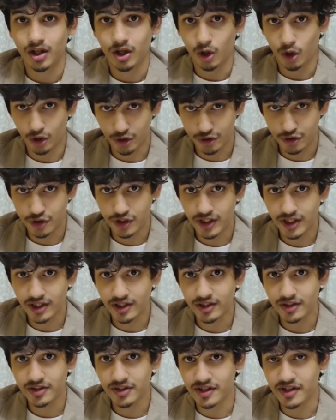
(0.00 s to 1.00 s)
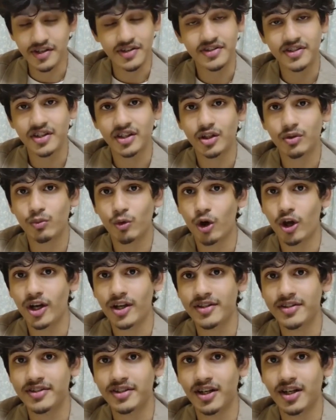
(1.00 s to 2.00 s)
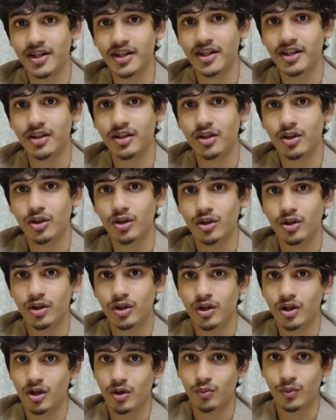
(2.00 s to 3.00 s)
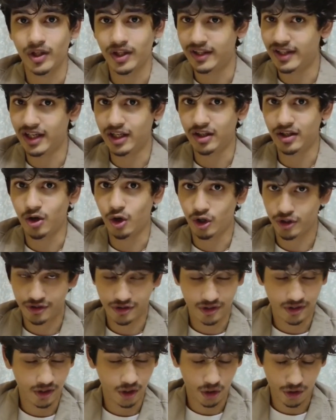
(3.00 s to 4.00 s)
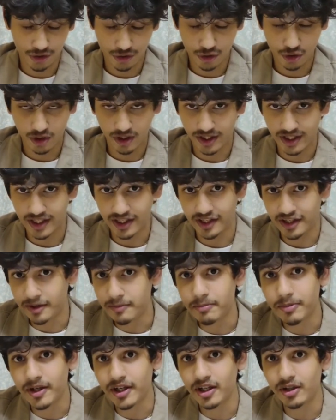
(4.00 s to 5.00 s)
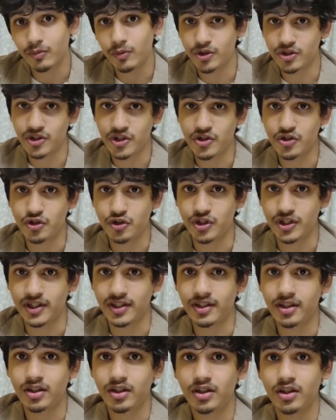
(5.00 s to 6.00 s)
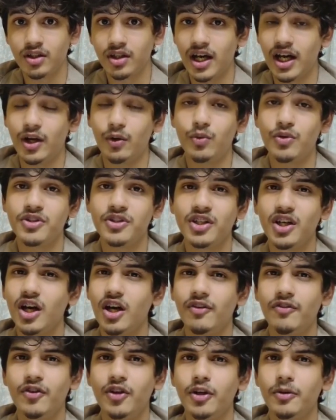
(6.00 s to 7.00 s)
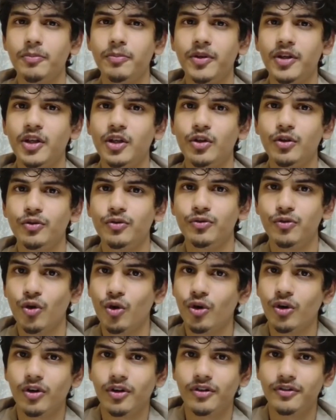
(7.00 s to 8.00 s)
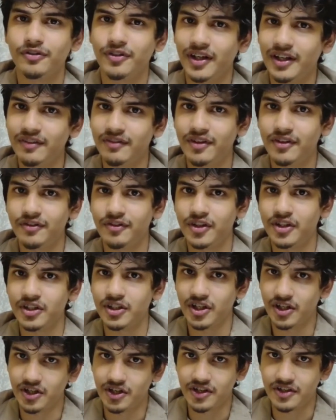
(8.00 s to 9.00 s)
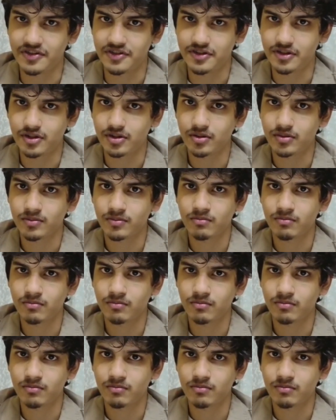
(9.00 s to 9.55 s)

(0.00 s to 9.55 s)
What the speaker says: Austria, the reason the war had started, well, the Austro-Hungarian Empire was history and was carved up into 4 or 5 different countries.